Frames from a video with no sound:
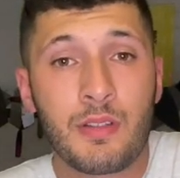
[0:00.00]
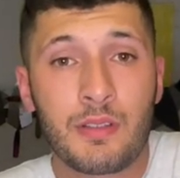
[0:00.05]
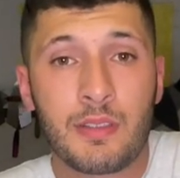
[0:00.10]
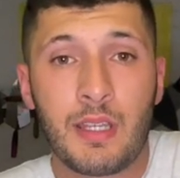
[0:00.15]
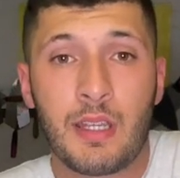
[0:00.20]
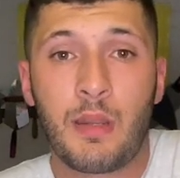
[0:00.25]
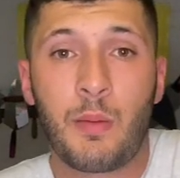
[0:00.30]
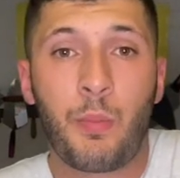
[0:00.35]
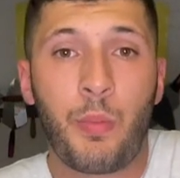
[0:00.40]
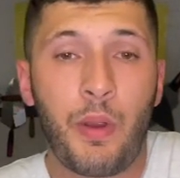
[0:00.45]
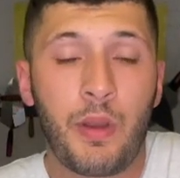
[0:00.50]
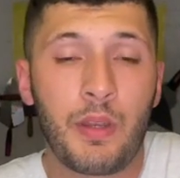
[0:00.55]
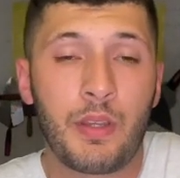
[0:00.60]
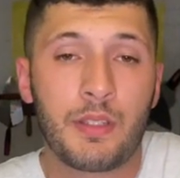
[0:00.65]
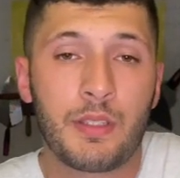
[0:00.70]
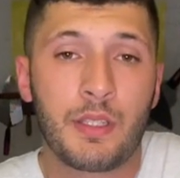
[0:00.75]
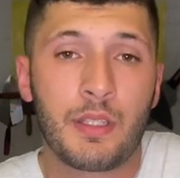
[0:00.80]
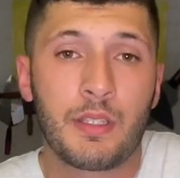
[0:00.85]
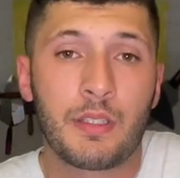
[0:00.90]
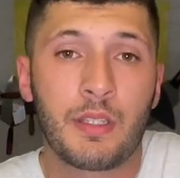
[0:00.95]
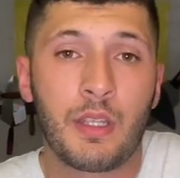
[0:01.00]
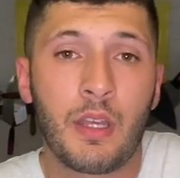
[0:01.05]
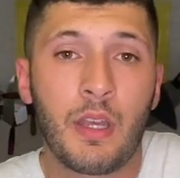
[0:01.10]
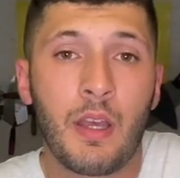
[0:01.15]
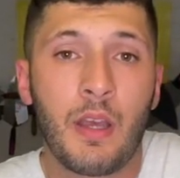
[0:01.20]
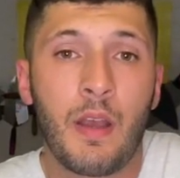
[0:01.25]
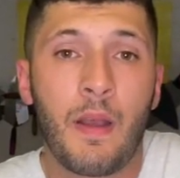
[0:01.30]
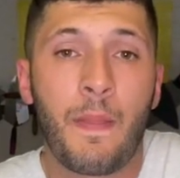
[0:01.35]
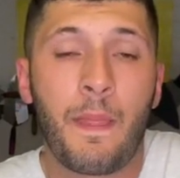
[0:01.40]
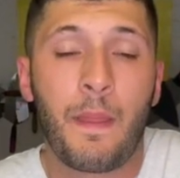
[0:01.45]
10 apprentices
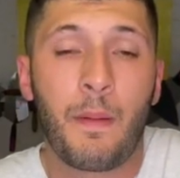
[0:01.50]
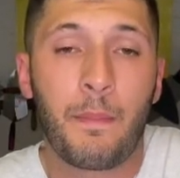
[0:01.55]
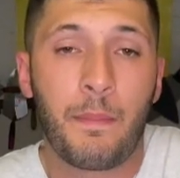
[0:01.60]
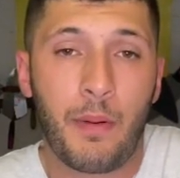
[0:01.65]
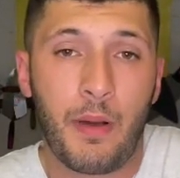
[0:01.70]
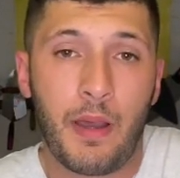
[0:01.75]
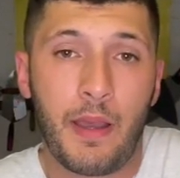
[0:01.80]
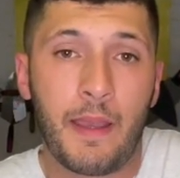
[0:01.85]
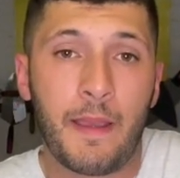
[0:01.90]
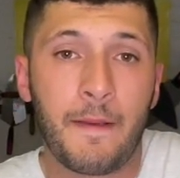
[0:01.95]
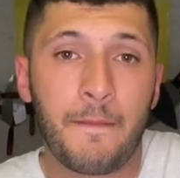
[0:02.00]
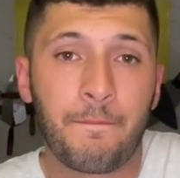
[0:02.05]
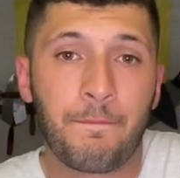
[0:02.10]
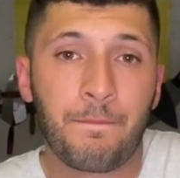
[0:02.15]
that buy it.